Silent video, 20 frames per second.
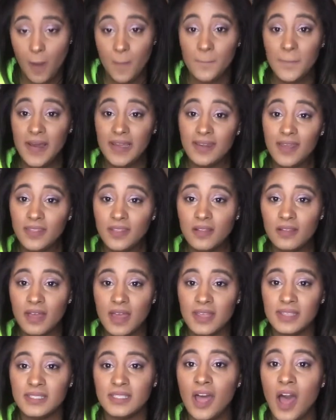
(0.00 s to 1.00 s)
But
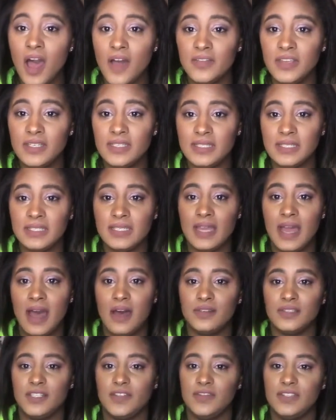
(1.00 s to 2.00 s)
nonetheless, obviously
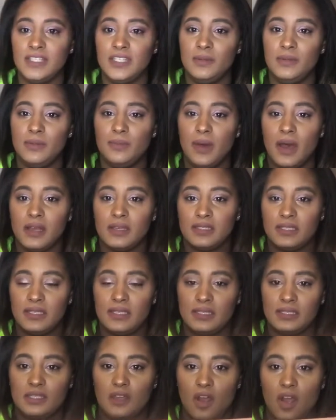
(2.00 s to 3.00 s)
House of CB
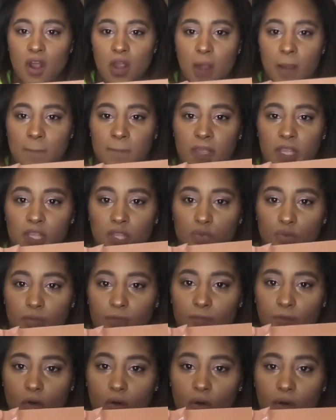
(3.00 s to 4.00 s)
boxes are
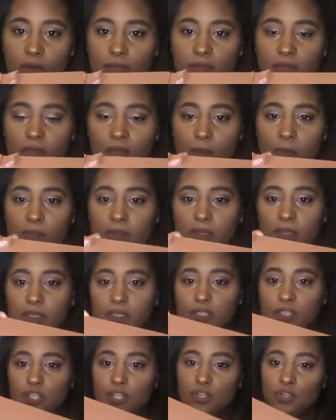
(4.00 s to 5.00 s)
beautiful and they come in these
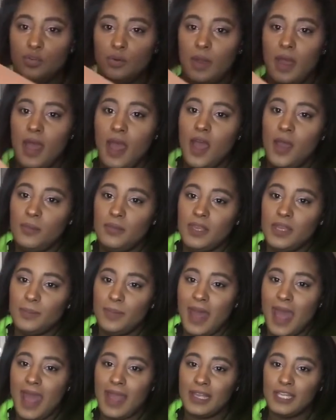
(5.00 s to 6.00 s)
two big
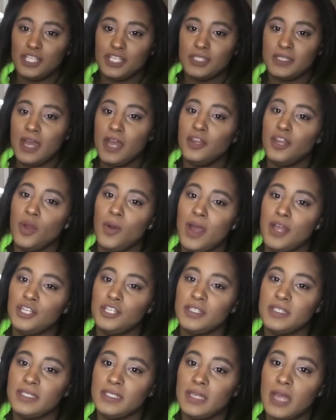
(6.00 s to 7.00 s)
packages. I know I
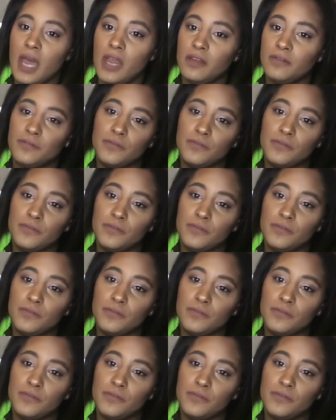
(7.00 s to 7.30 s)
just kind of